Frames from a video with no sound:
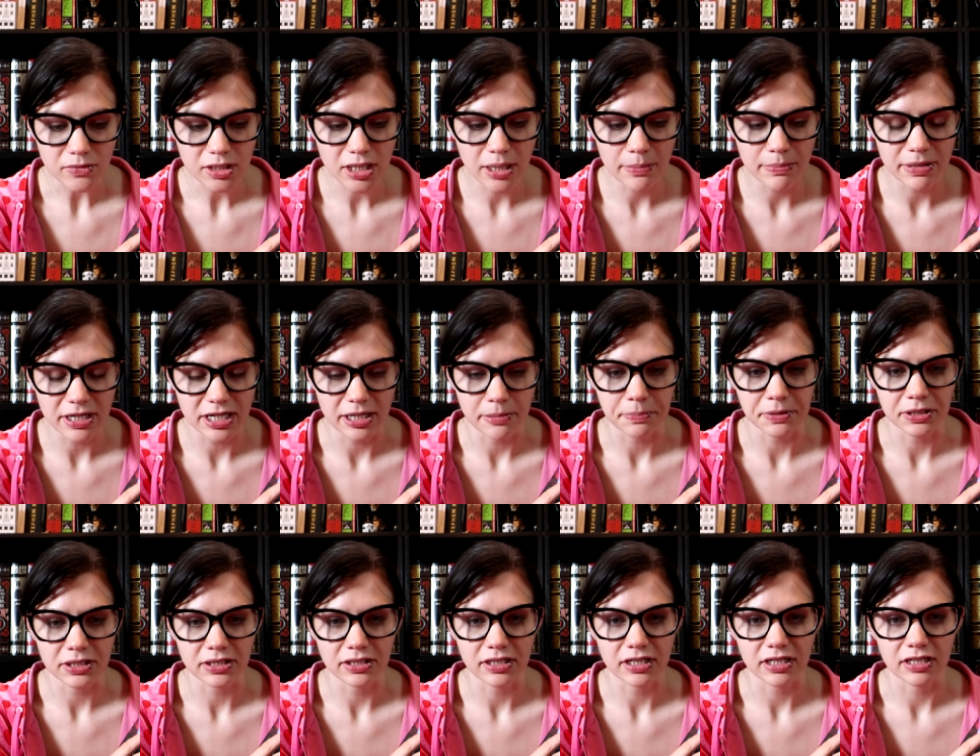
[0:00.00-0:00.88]
a
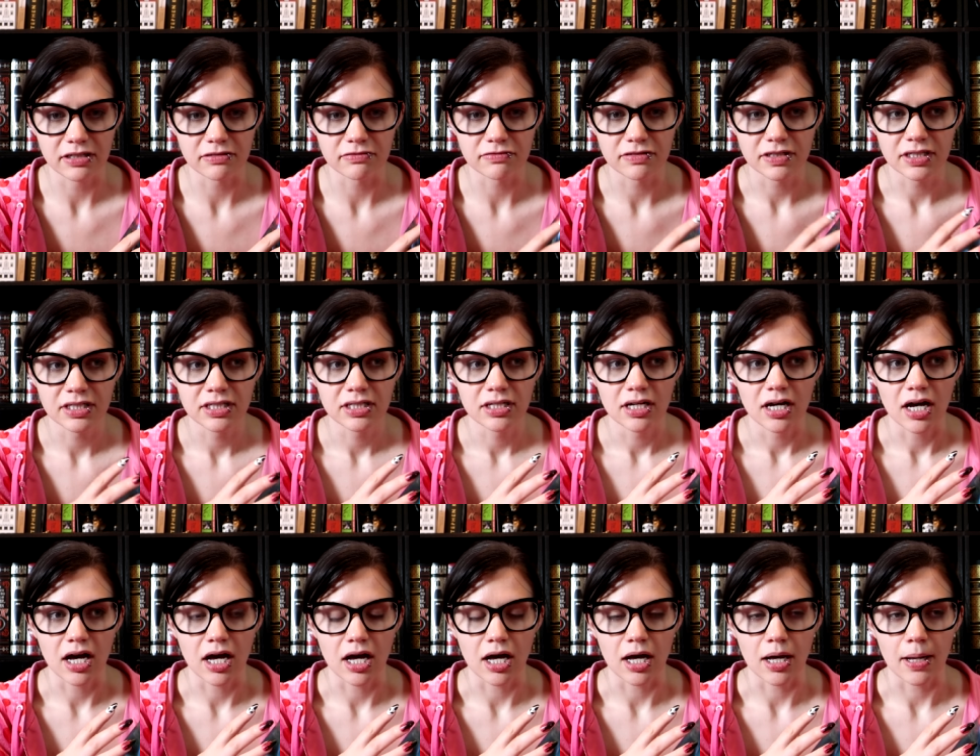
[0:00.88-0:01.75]
manipulative,
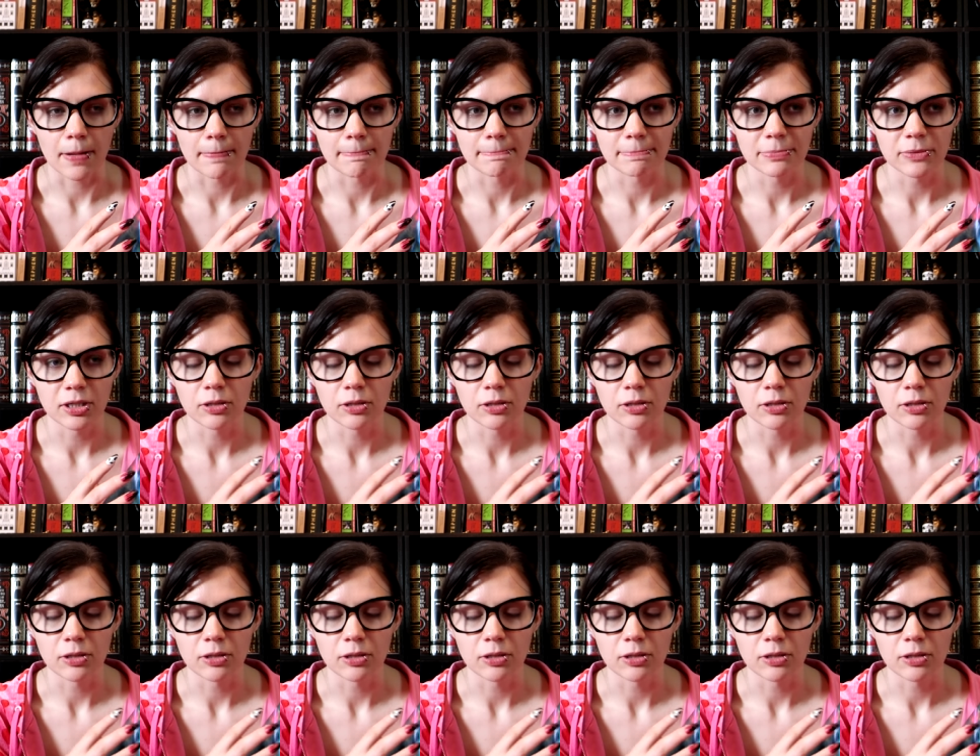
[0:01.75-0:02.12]
um,